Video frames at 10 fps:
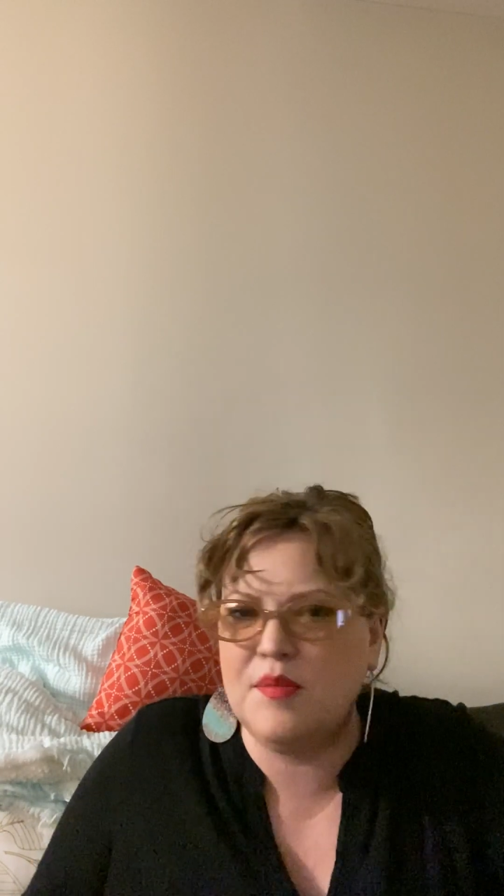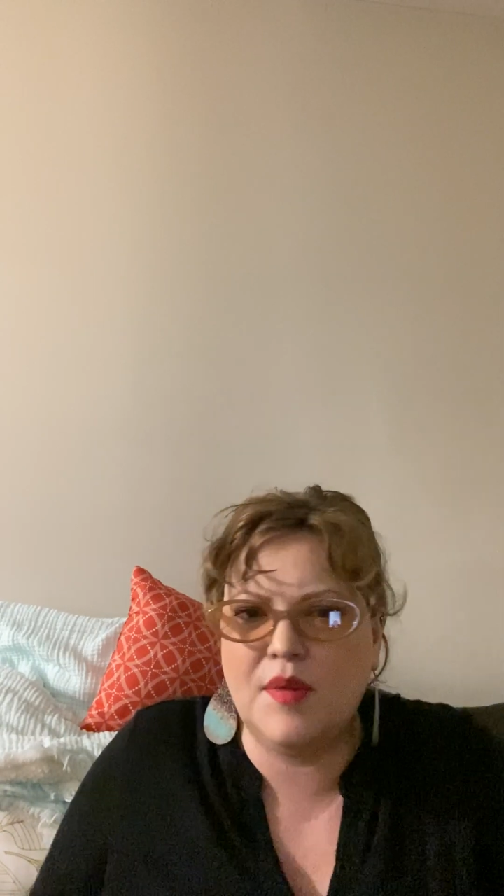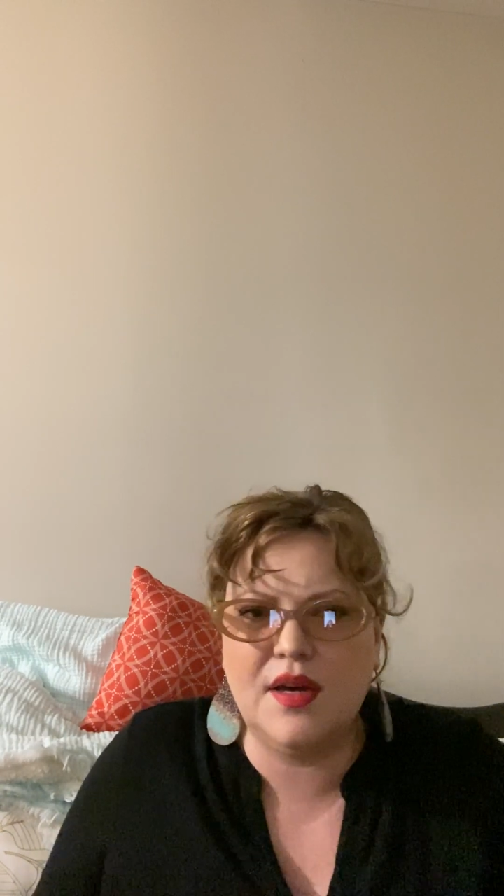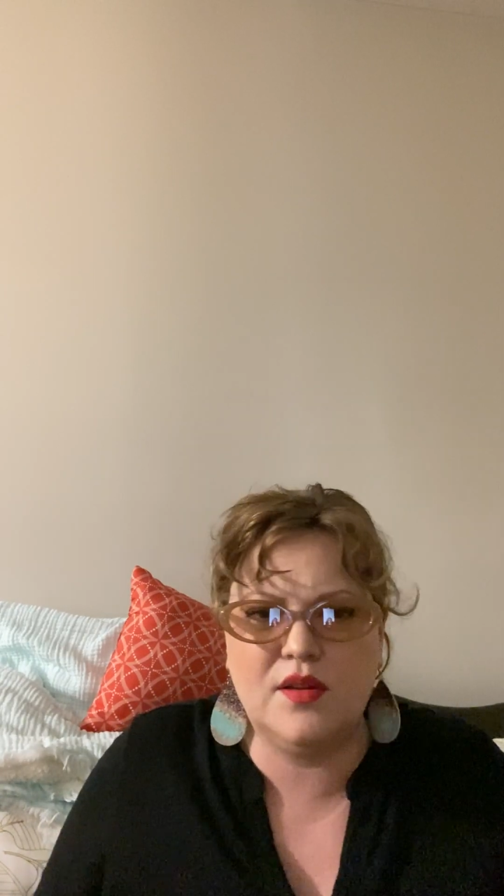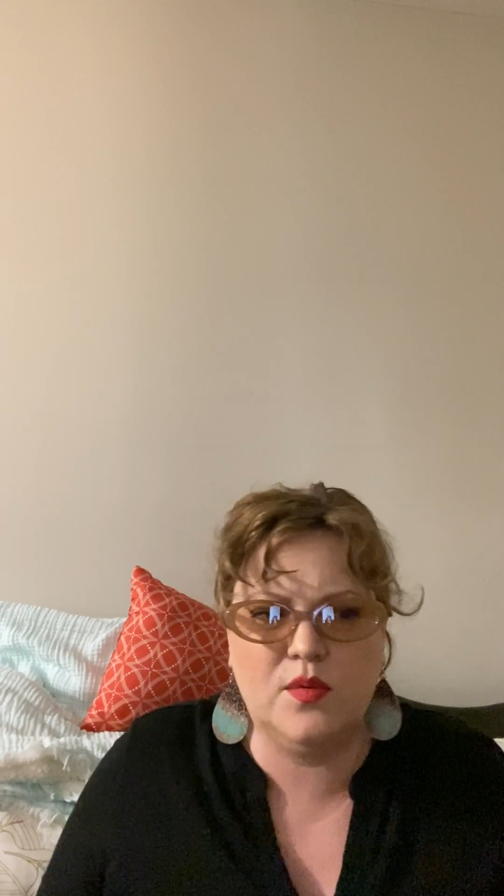and
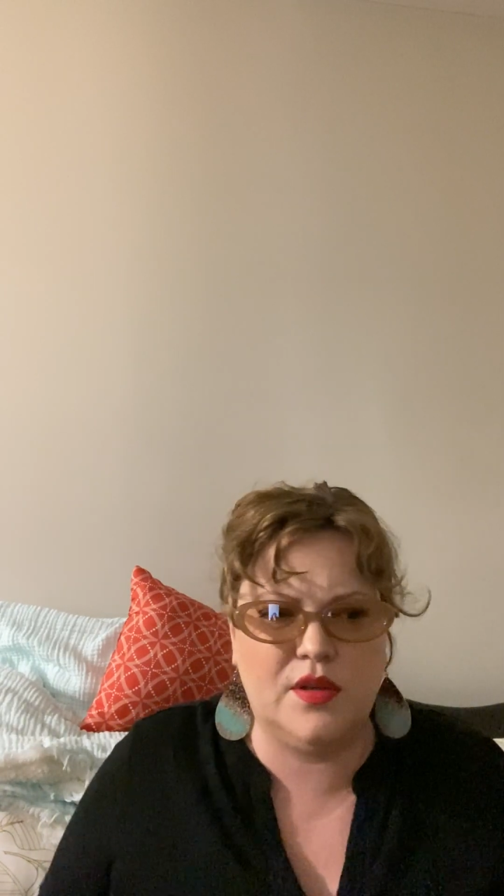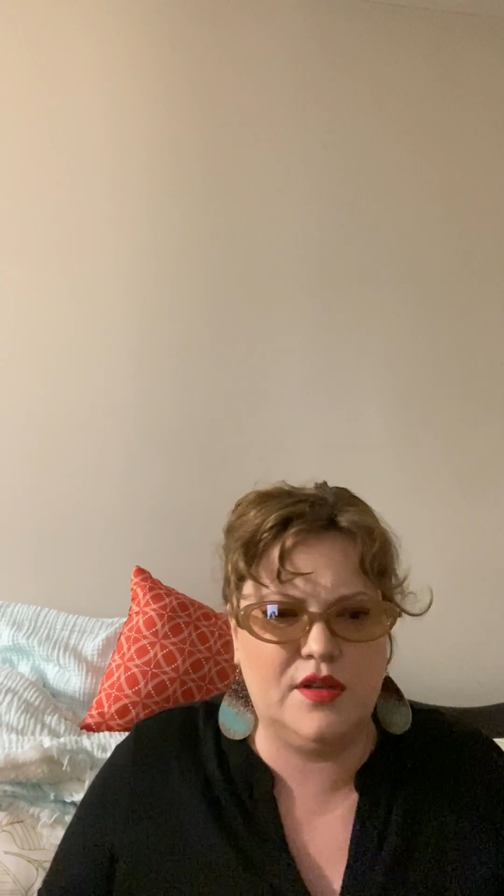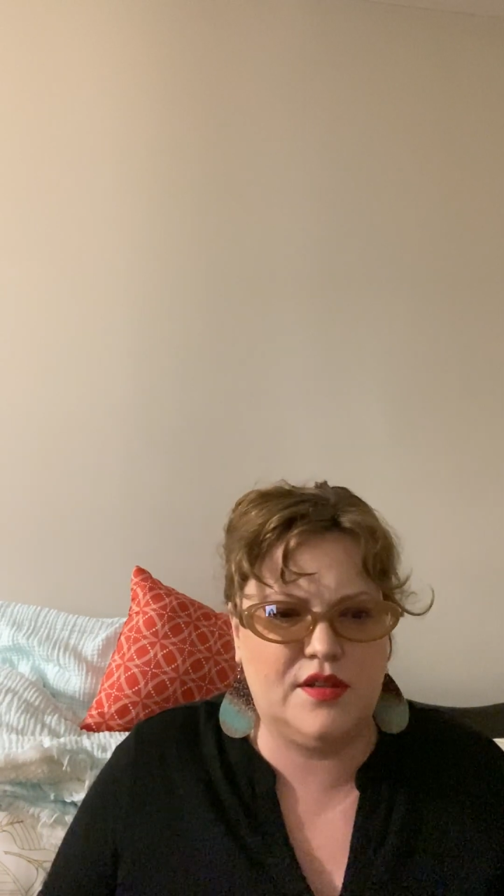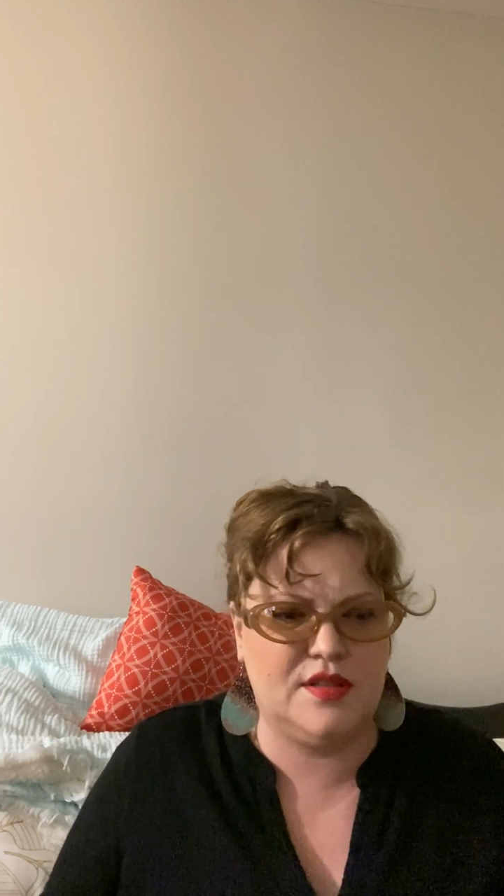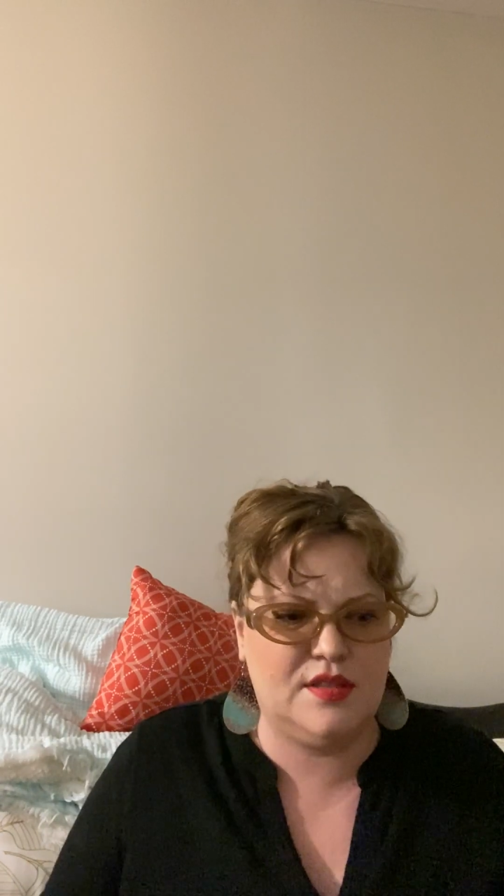Body
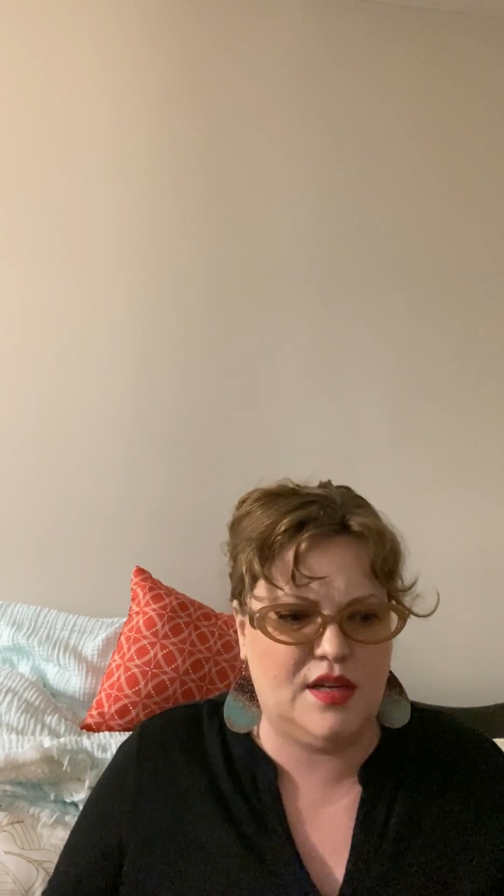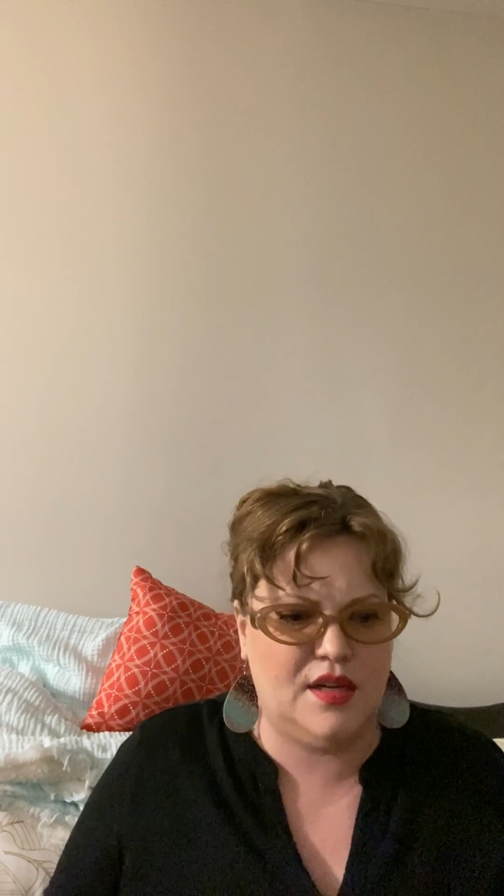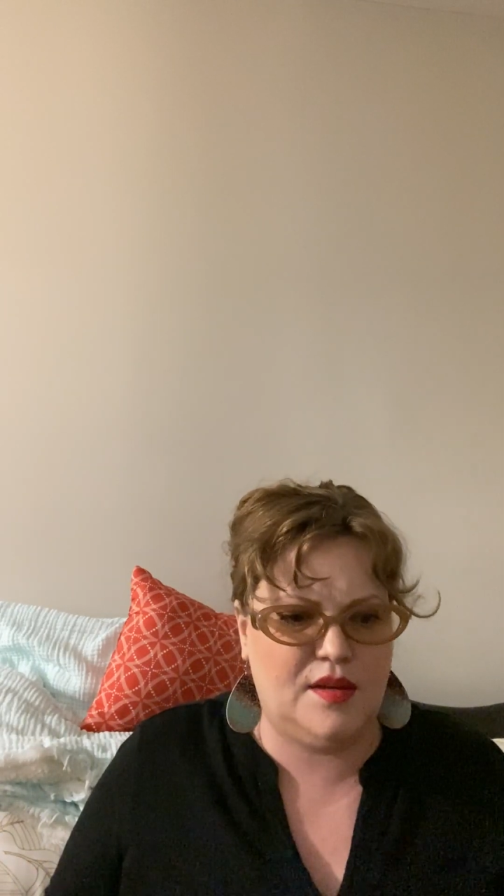Works,